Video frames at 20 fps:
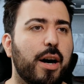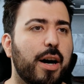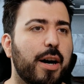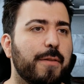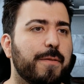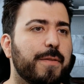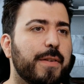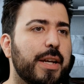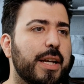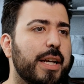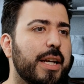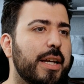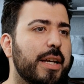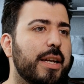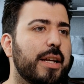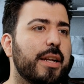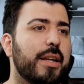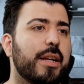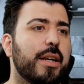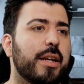off
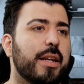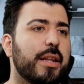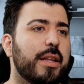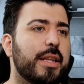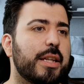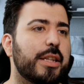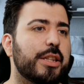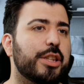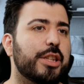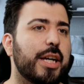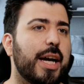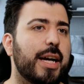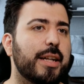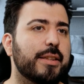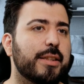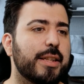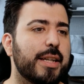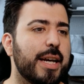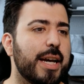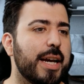in the
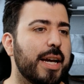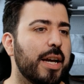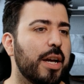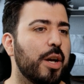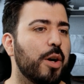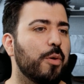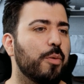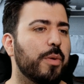chat today